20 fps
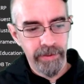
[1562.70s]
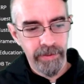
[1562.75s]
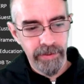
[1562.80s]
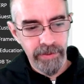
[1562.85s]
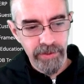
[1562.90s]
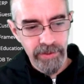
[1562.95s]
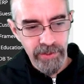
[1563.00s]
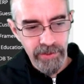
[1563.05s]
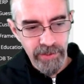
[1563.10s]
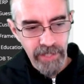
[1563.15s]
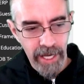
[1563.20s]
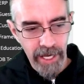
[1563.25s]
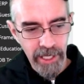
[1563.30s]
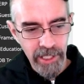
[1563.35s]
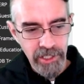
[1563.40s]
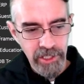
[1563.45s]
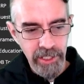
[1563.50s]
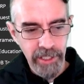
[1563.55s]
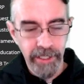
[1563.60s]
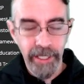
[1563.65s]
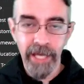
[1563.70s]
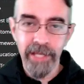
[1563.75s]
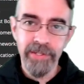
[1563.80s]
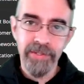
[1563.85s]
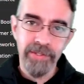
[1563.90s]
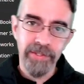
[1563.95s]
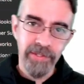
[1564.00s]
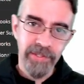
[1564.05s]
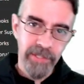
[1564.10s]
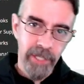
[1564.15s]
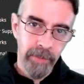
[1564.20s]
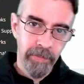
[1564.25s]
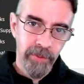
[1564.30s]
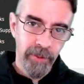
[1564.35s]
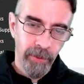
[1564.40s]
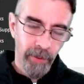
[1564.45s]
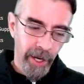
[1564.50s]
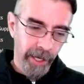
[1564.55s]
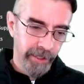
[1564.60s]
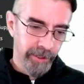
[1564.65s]
staging as the
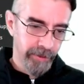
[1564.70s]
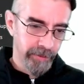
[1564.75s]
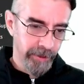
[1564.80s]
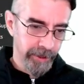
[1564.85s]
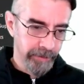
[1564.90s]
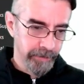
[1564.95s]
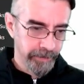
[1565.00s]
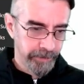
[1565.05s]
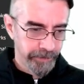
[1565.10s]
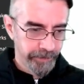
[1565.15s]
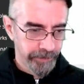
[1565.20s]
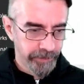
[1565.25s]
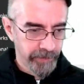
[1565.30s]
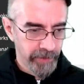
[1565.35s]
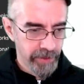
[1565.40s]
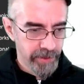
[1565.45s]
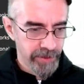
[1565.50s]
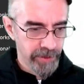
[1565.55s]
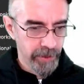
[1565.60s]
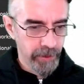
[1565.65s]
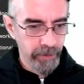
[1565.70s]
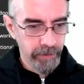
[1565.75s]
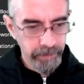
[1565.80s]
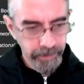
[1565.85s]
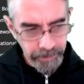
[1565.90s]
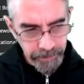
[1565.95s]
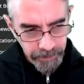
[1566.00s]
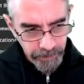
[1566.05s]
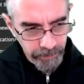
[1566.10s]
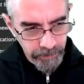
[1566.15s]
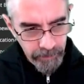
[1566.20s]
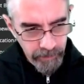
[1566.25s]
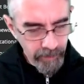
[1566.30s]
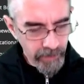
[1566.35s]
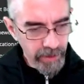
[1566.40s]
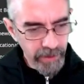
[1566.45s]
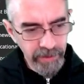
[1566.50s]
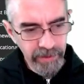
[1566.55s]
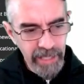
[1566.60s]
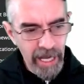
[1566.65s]
subdirectory. So
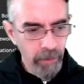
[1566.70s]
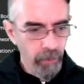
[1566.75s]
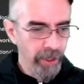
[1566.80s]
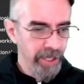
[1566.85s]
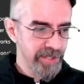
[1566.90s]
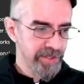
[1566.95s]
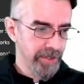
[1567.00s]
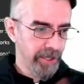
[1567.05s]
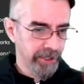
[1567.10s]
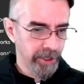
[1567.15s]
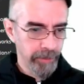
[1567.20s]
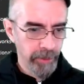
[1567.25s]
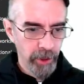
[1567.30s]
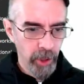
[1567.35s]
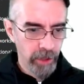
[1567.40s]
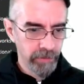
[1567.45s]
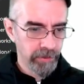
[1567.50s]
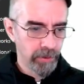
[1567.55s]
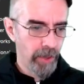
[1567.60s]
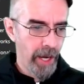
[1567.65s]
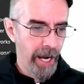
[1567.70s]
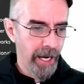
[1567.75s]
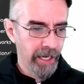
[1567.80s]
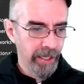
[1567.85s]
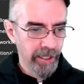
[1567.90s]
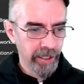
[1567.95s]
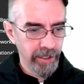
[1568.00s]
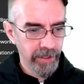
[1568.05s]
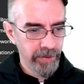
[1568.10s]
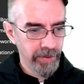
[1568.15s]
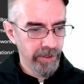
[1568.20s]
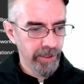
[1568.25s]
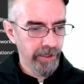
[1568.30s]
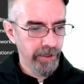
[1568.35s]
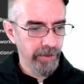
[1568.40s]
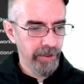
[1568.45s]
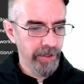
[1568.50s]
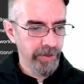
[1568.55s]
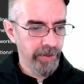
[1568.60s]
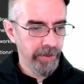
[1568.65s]
that way it's not going to be overriding anything
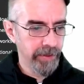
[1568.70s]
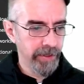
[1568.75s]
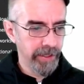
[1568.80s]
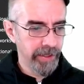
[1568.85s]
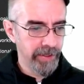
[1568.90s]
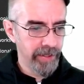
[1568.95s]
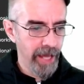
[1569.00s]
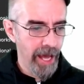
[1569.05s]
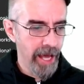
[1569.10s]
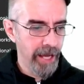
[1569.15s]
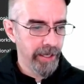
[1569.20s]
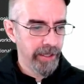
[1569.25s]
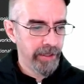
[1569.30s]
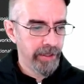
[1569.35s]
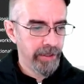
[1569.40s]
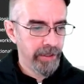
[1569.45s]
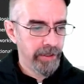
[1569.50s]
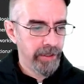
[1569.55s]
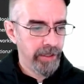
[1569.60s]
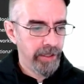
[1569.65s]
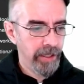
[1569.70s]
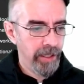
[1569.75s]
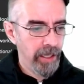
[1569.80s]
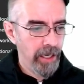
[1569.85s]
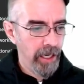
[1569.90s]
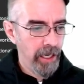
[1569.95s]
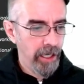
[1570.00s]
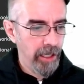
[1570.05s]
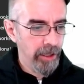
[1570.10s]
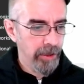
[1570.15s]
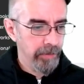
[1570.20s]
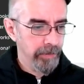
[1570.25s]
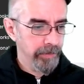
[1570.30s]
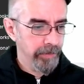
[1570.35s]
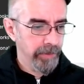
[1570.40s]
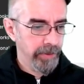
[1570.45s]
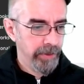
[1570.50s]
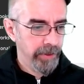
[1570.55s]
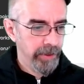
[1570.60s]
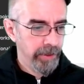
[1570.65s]
or anything like that.
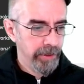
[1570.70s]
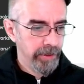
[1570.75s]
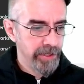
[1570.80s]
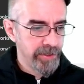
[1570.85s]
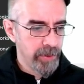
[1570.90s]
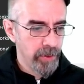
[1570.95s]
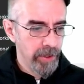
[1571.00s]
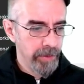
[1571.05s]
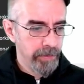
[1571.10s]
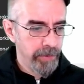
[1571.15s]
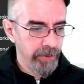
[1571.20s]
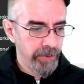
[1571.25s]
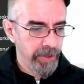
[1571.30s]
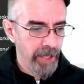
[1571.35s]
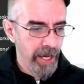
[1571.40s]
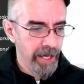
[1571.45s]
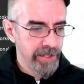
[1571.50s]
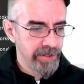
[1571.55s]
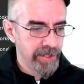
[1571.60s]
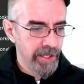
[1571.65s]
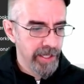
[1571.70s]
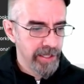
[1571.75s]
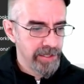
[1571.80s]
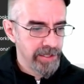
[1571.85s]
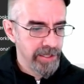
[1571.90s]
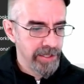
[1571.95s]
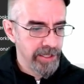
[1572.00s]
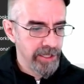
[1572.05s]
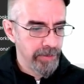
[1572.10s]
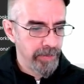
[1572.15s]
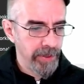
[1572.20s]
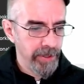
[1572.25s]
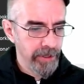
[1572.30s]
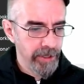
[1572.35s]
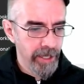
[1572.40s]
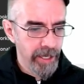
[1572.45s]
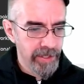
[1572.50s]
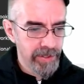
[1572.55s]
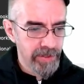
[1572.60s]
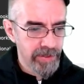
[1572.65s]
Let's go ahead and put that as
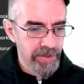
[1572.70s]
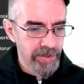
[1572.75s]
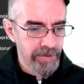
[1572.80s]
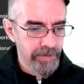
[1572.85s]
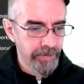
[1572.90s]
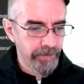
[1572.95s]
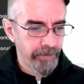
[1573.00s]
HTTPS.